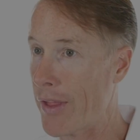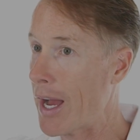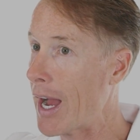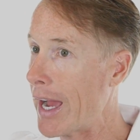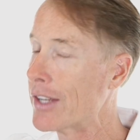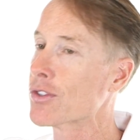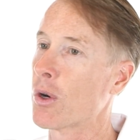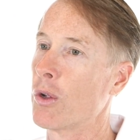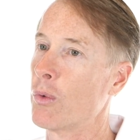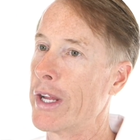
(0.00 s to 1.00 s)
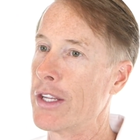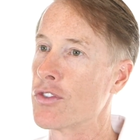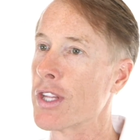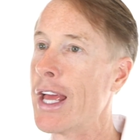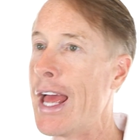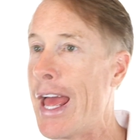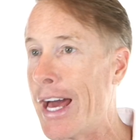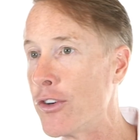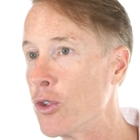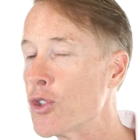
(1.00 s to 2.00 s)
the high salt rates
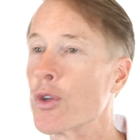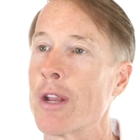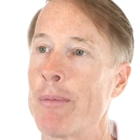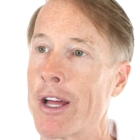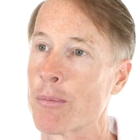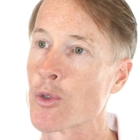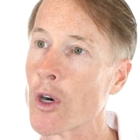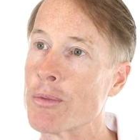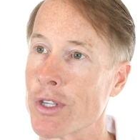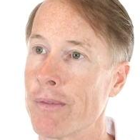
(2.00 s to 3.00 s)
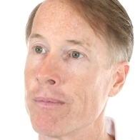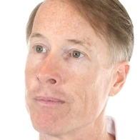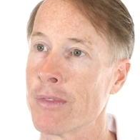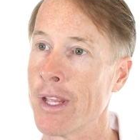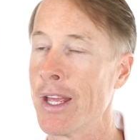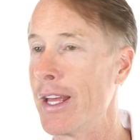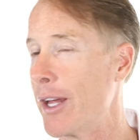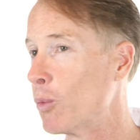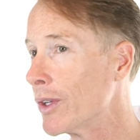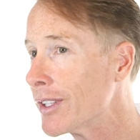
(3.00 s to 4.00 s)
had nutrient malabsorption.
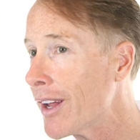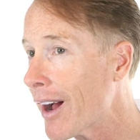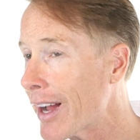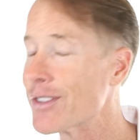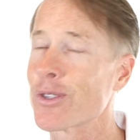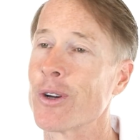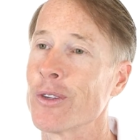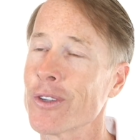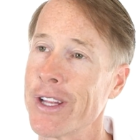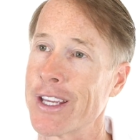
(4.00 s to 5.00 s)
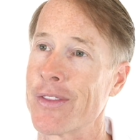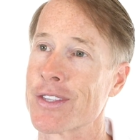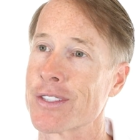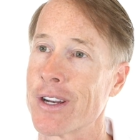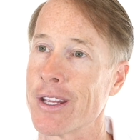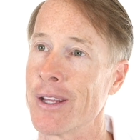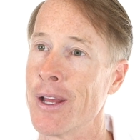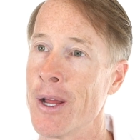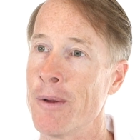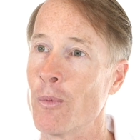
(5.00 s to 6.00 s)
And what did high salt look like in this study?
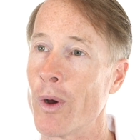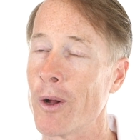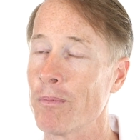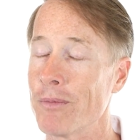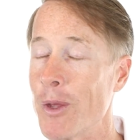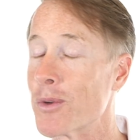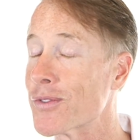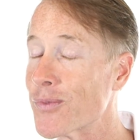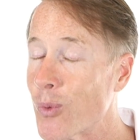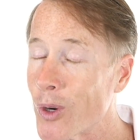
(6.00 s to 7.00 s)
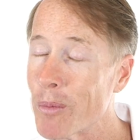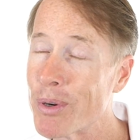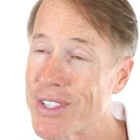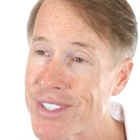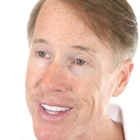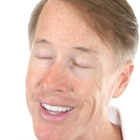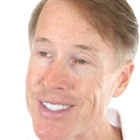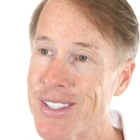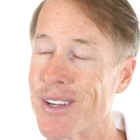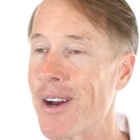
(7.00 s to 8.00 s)
Well, it was
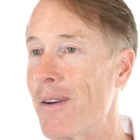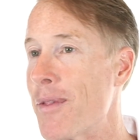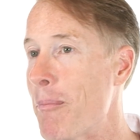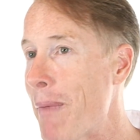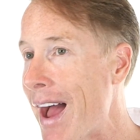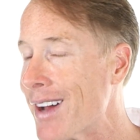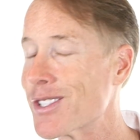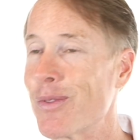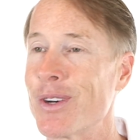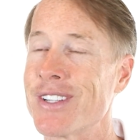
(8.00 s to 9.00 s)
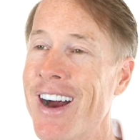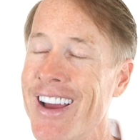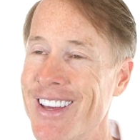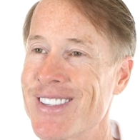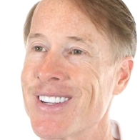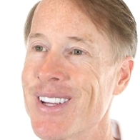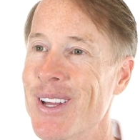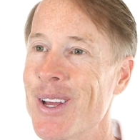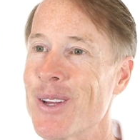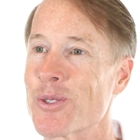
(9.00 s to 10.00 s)
4% of the mass of their diet.
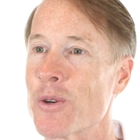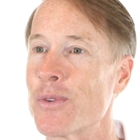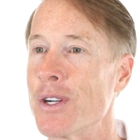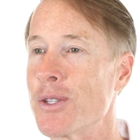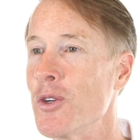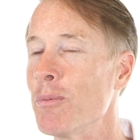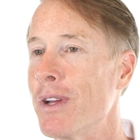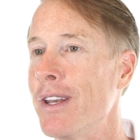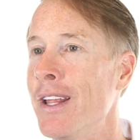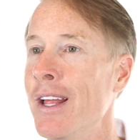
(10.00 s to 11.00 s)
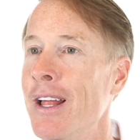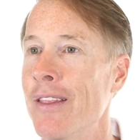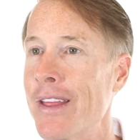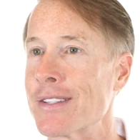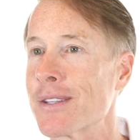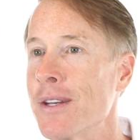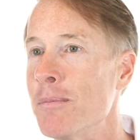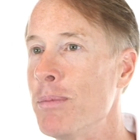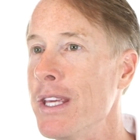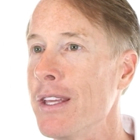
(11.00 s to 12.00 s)
So for a human, that's going to
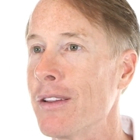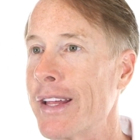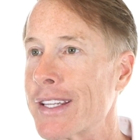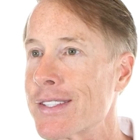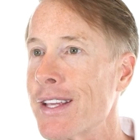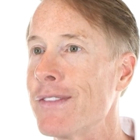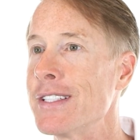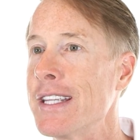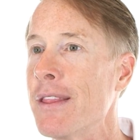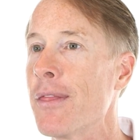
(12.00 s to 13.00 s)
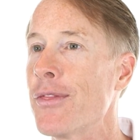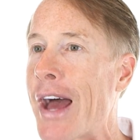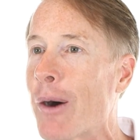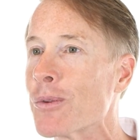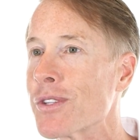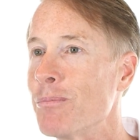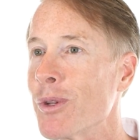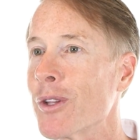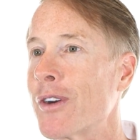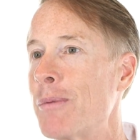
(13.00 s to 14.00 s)
be like 17,000
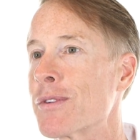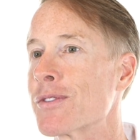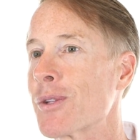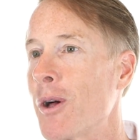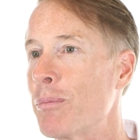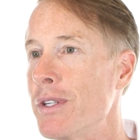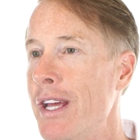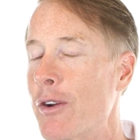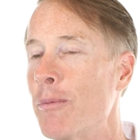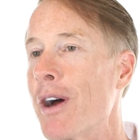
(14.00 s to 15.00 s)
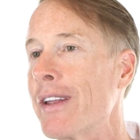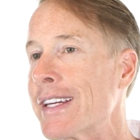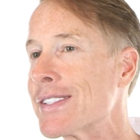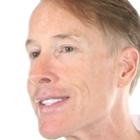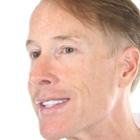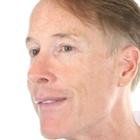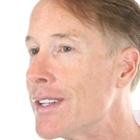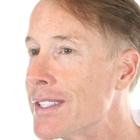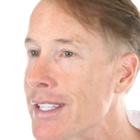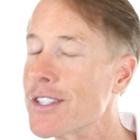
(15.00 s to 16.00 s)
milligrams of salt per day, or about like
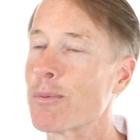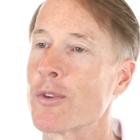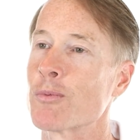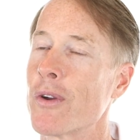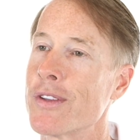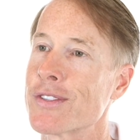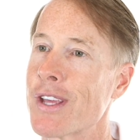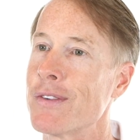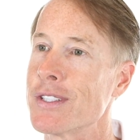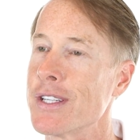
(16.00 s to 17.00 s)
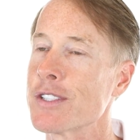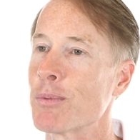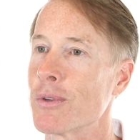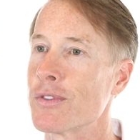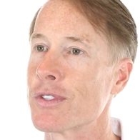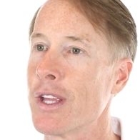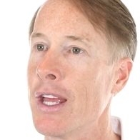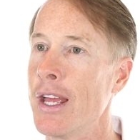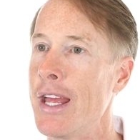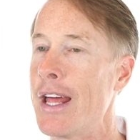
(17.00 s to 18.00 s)
7 teaspoons, more than 7 teaspoons.
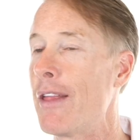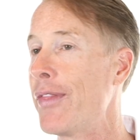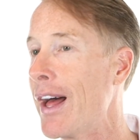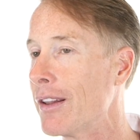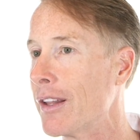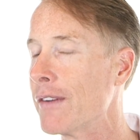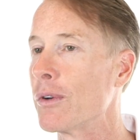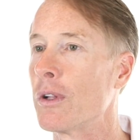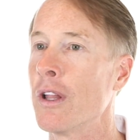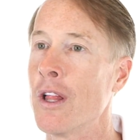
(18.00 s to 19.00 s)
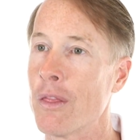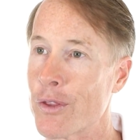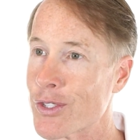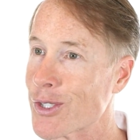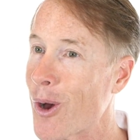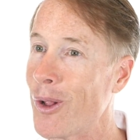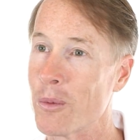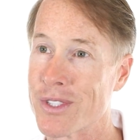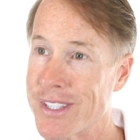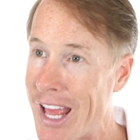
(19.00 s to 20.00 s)
And at that level, the salt
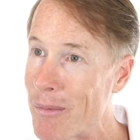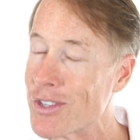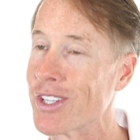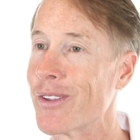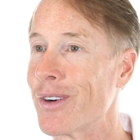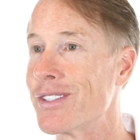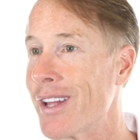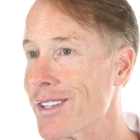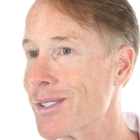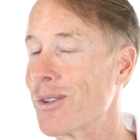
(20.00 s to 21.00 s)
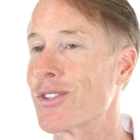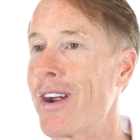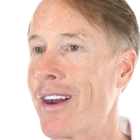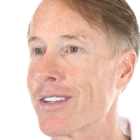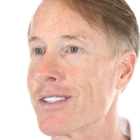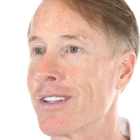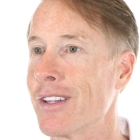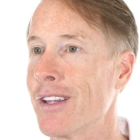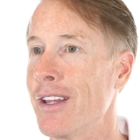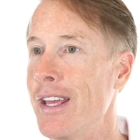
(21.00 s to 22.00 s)
was damaging their intestinal tract,
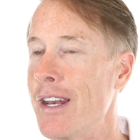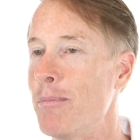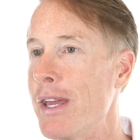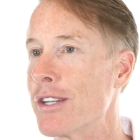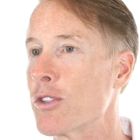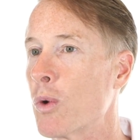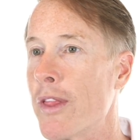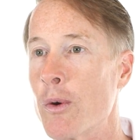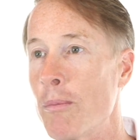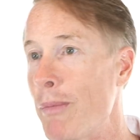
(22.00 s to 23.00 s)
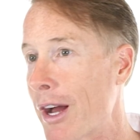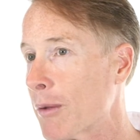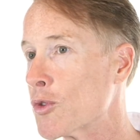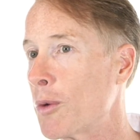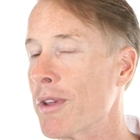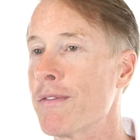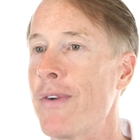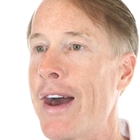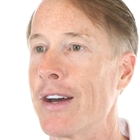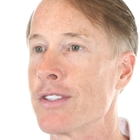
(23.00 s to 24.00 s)
and it made it to where they were malabsorbing
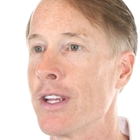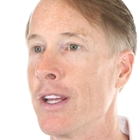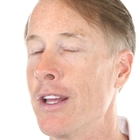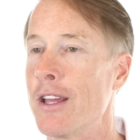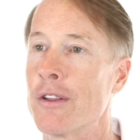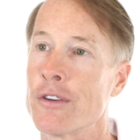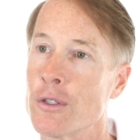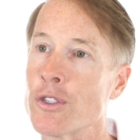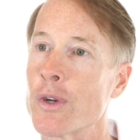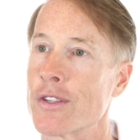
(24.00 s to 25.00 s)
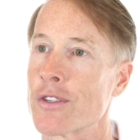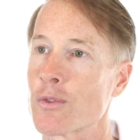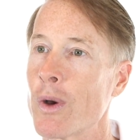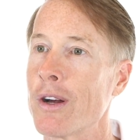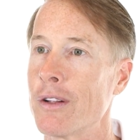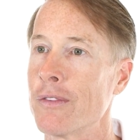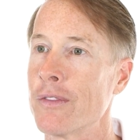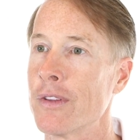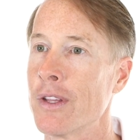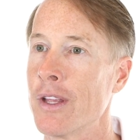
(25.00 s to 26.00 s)
fat and other nutrients as well.
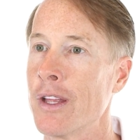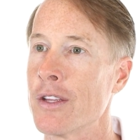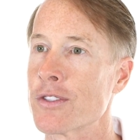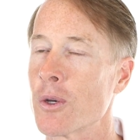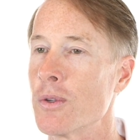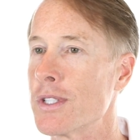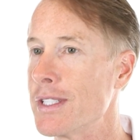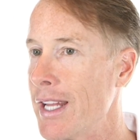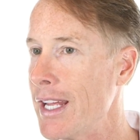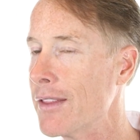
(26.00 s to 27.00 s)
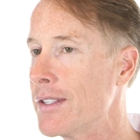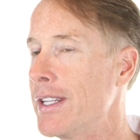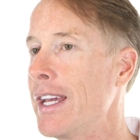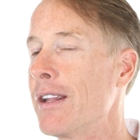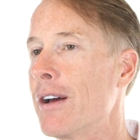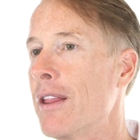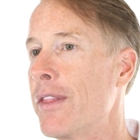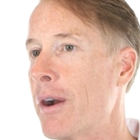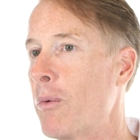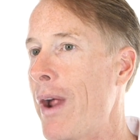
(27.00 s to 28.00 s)
So to take the data
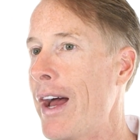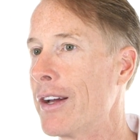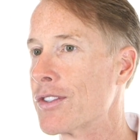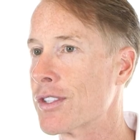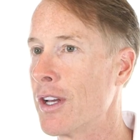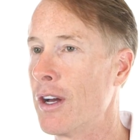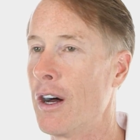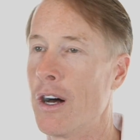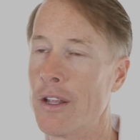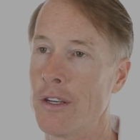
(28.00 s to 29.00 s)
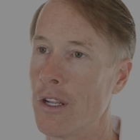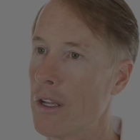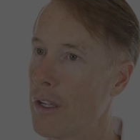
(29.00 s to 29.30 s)
that rats on